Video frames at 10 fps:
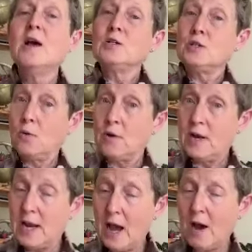So
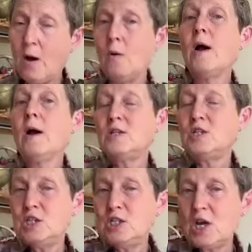now,
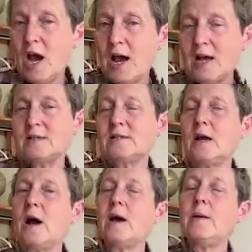just
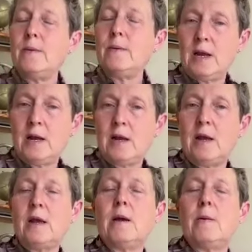I
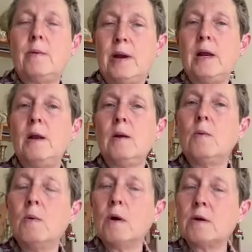really, really
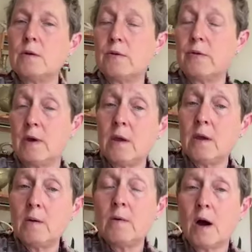want to
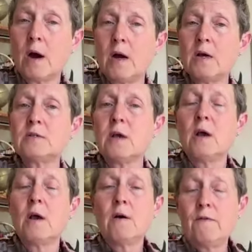thank you guys
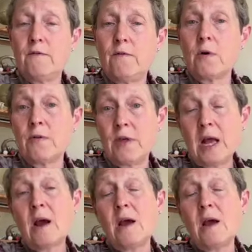for that.